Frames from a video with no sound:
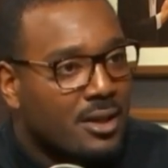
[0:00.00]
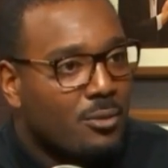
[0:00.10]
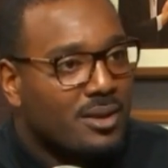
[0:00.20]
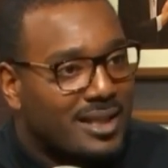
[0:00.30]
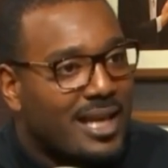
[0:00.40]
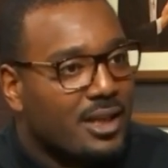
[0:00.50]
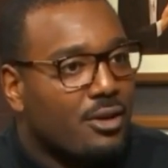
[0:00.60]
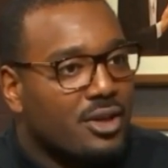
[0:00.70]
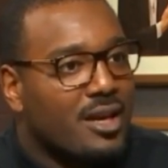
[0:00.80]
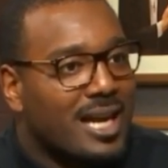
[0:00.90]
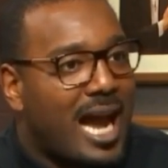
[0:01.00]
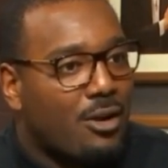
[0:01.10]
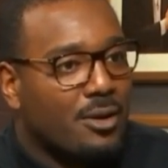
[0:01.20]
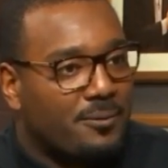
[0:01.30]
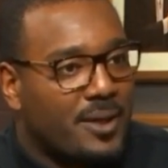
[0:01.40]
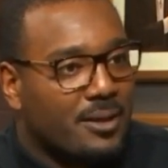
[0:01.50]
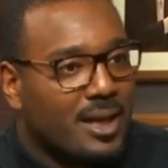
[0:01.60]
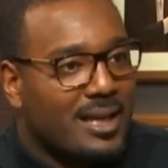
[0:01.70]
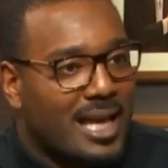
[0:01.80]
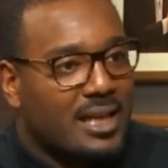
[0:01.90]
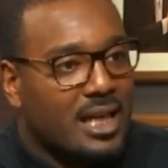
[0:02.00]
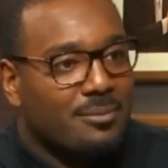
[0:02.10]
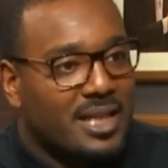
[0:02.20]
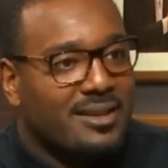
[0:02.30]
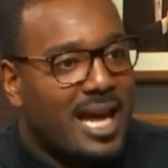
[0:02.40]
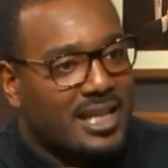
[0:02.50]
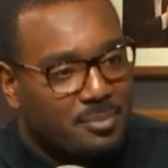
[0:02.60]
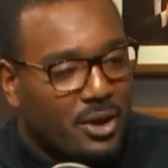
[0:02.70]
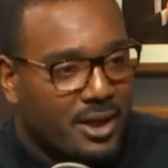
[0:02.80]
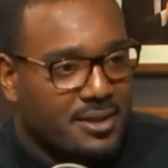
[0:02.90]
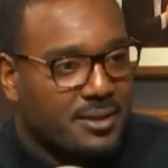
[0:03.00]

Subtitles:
with getting your young guy on the field and letting him get that experience.